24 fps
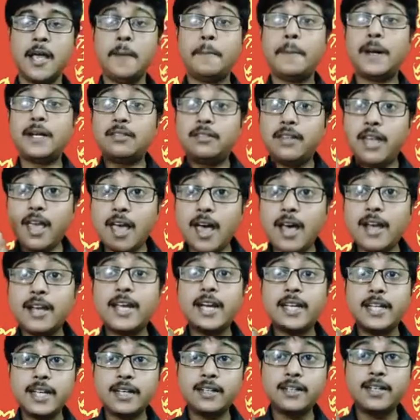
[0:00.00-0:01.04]
but they are
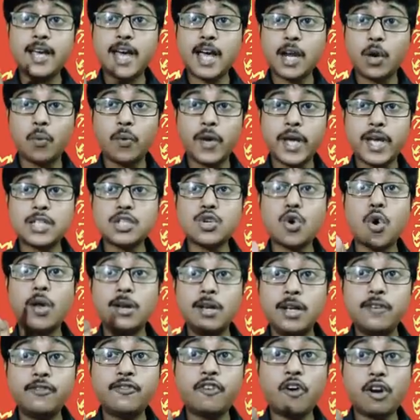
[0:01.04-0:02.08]
getting their wage
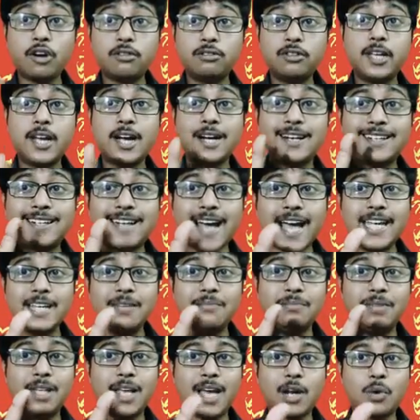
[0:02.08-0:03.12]
only for their
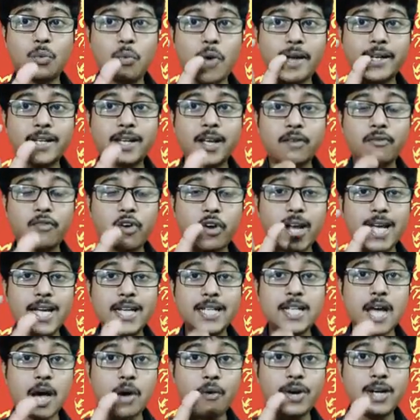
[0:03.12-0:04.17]
time. They are working for
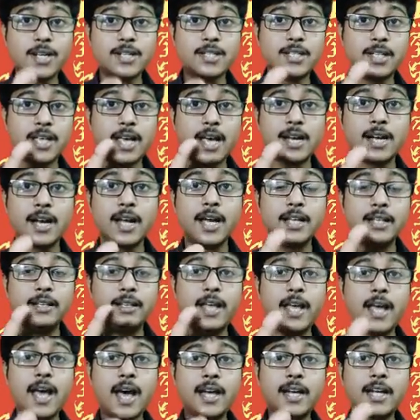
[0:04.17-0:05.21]
8 hours.
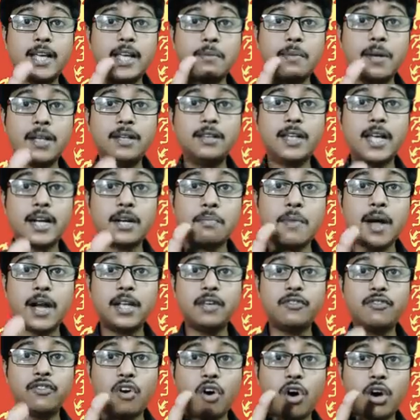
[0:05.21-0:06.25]
They are given that
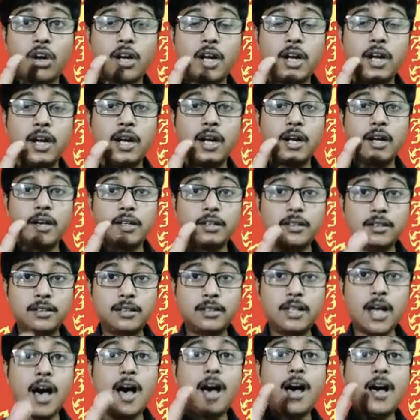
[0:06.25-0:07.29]
money for
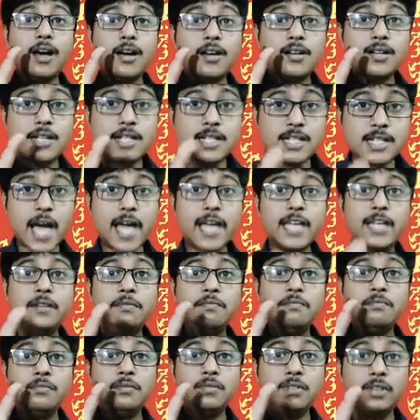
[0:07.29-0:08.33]
the
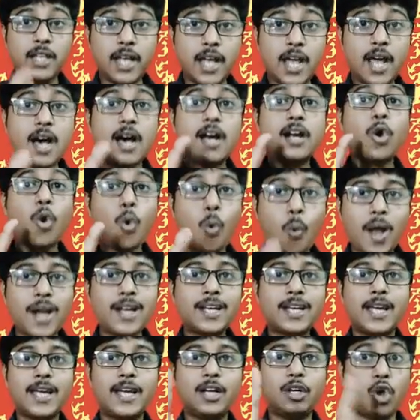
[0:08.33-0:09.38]
time they are
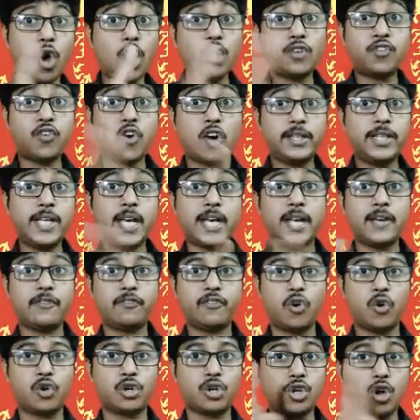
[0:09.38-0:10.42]
working, not for their
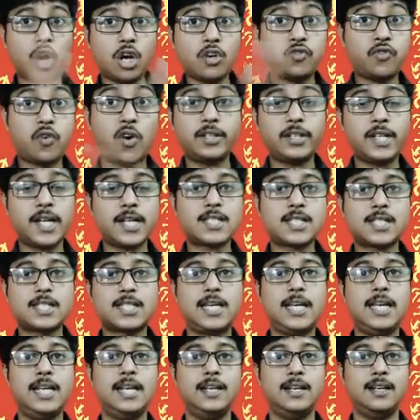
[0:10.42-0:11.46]
effort, not for their
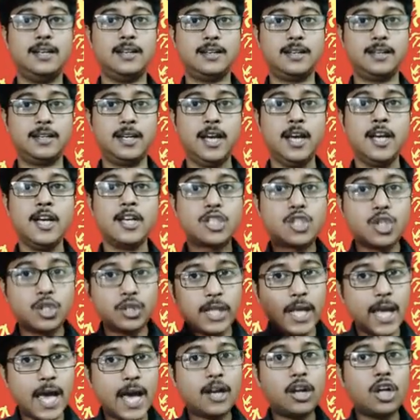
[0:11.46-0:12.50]
skill. So
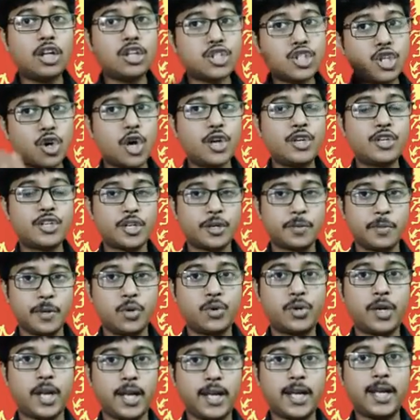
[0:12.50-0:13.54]
they are also
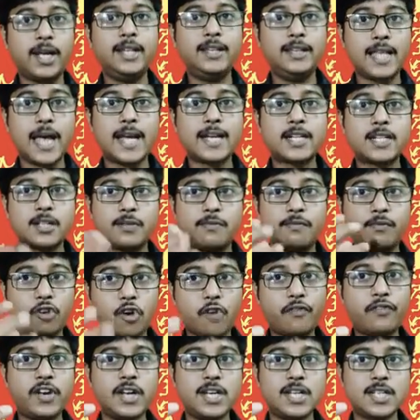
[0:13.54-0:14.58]
contributing in that
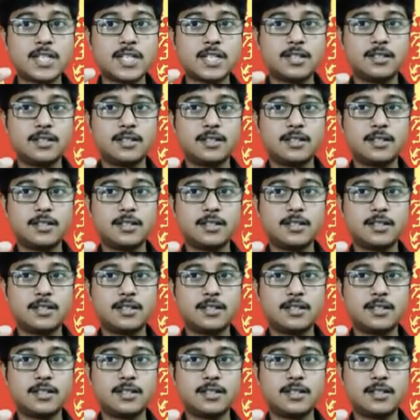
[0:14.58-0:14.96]
profit.